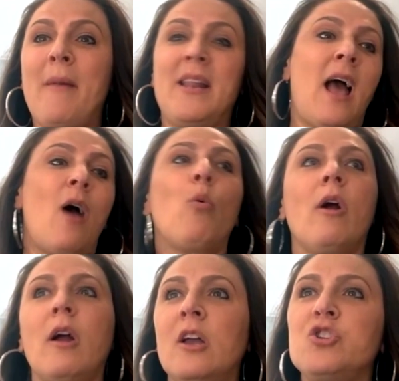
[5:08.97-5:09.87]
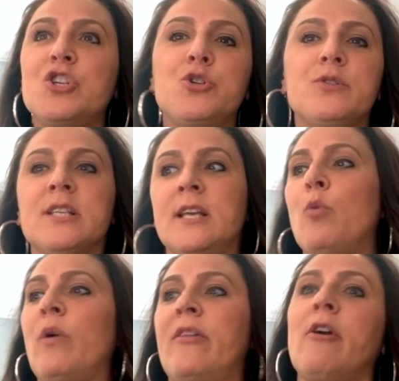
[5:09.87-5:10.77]
And now we're introducing
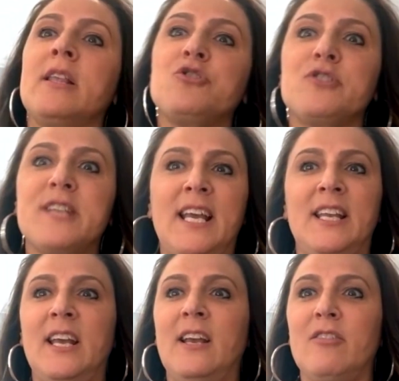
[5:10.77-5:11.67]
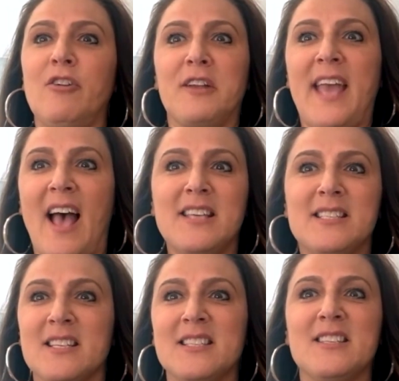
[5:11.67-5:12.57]
it when they're entertaining their
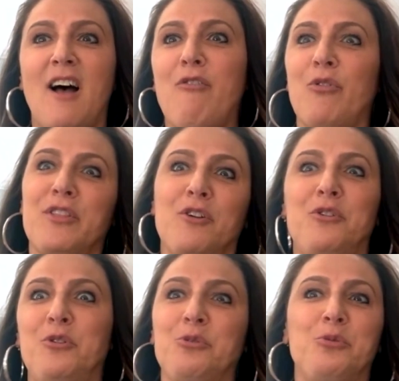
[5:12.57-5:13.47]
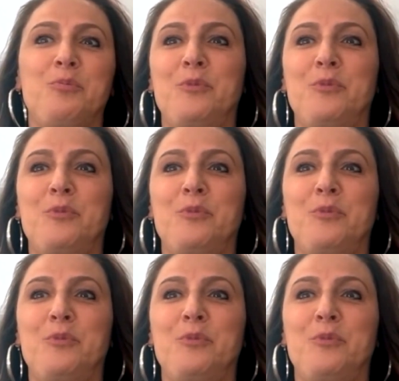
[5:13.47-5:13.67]
guests and stuff with their new